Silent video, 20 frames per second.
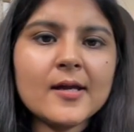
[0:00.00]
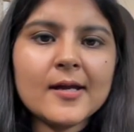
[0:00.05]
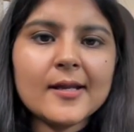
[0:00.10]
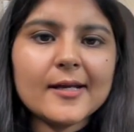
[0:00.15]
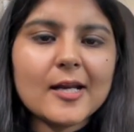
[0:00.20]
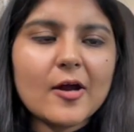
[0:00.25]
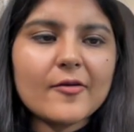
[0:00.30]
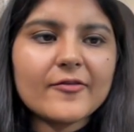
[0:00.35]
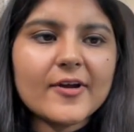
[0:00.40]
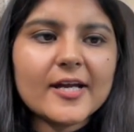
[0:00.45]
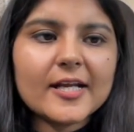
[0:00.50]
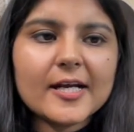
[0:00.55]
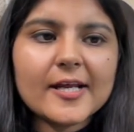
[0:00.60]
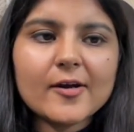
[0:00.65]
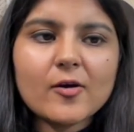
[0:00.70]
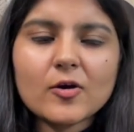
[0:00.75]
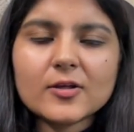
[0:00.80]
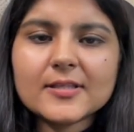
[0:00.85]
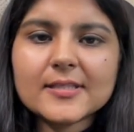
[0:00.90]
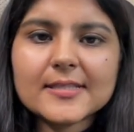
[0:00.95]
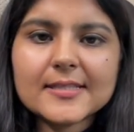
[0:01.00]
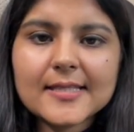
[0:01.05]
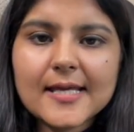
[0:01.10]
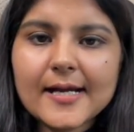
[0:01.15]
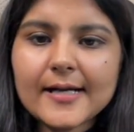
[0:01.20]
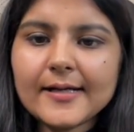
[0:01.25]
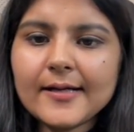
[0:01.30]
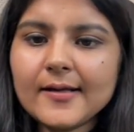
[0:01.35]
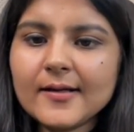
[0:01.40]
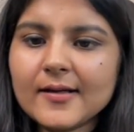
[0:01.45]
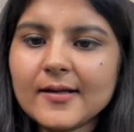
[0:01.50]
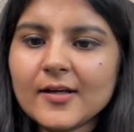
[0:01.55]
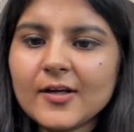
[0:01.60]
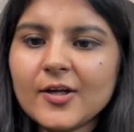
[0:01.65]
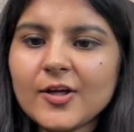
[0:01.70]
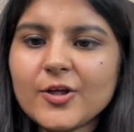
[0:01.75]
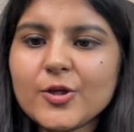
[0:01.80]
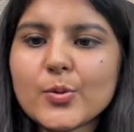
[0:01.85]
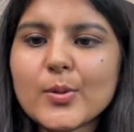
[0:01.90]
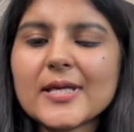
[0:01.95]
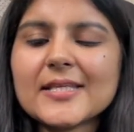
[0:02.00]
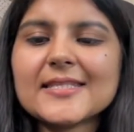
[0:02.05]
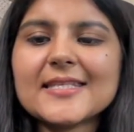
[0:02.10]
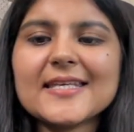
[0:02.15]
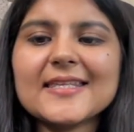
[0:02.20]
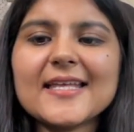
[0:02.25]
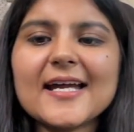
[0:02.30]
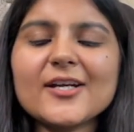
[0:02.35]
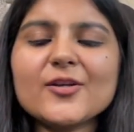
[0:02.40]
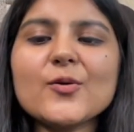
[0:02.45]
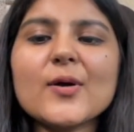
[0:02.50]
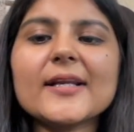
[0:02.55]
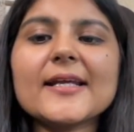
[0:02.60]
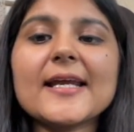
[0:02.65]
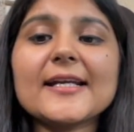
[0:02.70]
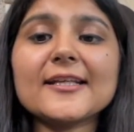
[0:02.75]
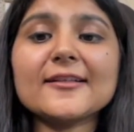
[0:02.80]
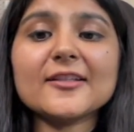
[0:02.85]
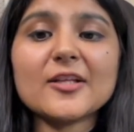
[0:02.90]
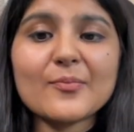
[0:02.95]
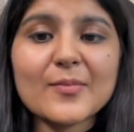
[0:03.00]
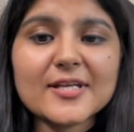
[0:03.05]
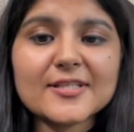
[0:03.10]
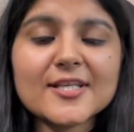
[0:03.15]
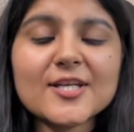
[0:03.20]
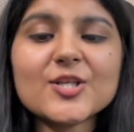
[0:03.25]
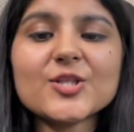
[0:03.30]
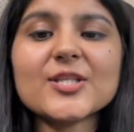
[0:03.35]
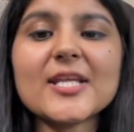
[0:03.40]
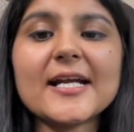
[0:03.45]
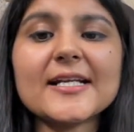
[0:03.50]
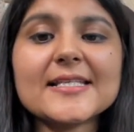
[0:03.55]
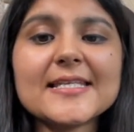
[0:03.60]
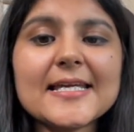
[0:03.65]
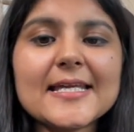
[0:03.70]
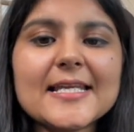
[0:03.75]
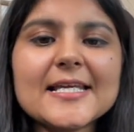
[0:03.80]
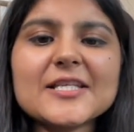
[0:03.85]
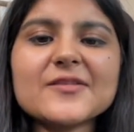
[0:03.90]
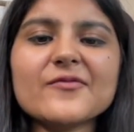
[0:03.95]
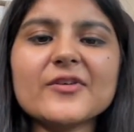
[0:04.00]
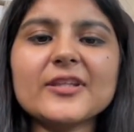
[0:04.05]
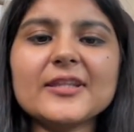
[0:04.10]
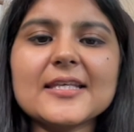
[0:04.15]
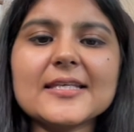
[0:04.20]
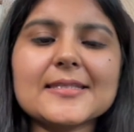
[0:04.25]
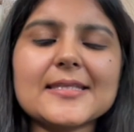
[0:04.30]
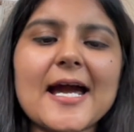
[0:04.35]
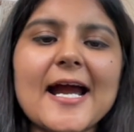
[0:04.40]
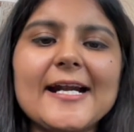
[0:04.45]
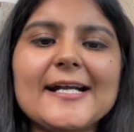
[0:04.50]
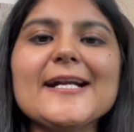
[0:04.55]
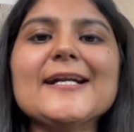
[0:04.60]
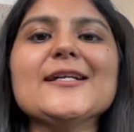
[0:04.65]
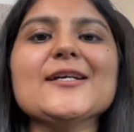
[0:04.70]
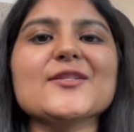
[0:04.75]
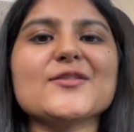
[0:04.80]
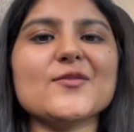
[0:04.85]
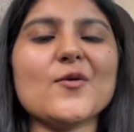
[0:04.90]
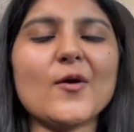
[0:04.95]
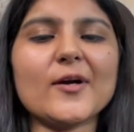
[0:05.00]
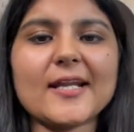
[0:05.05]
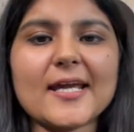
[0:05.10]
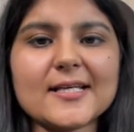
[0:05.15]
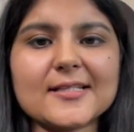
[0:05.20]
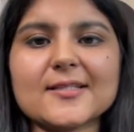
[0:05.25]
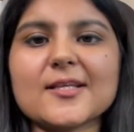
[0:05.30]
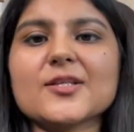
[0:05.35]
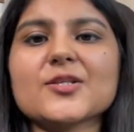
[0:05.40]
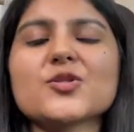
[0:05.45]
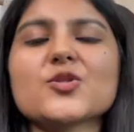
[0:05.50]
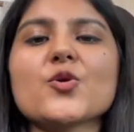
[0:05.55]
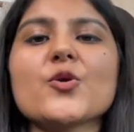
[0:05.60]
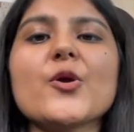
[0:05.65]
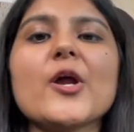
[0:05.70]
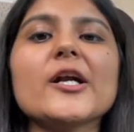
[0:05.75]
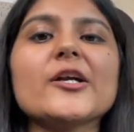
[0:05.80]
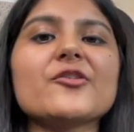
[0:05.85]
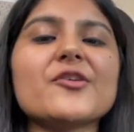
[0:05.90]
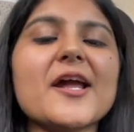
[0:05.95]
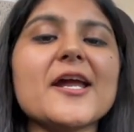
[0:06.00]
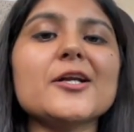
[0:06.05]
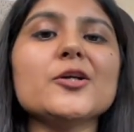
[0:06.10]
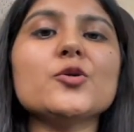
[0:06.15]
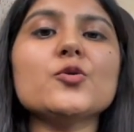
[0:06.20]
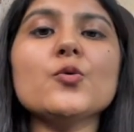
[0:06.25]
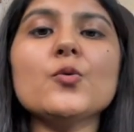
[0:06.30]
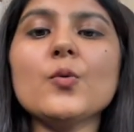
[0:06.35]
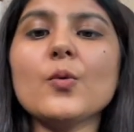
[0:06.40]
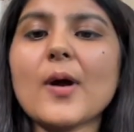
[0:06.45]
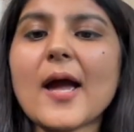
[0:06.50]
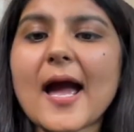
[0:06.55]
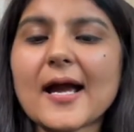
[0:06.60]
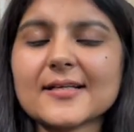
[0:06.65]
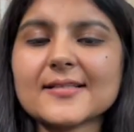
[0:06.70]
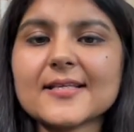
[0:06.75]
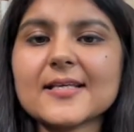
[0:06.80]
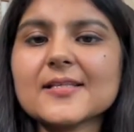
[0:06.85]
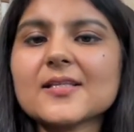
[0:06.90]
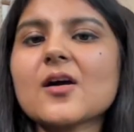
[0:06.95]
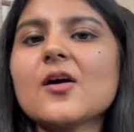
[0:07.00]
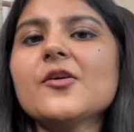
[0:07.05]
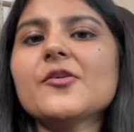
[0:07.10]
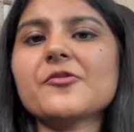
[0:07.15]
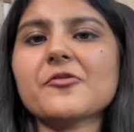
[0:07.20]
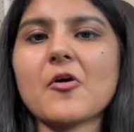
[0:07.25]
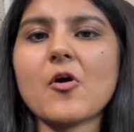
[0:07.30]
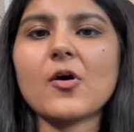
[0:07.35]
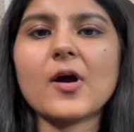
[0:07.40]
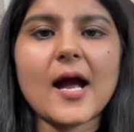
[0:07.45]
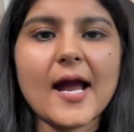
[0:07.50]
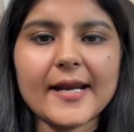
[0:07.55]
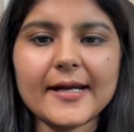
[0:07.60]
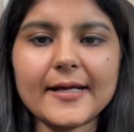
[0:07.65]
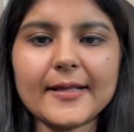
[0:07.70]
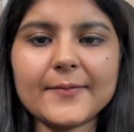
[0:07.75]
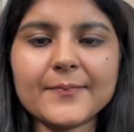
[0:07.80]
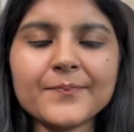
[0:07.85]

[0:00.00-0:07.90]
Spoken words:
Now if I click on send, you can see that you are getting the message that series with this ID does not exist. So you are trying to access a wrong ID.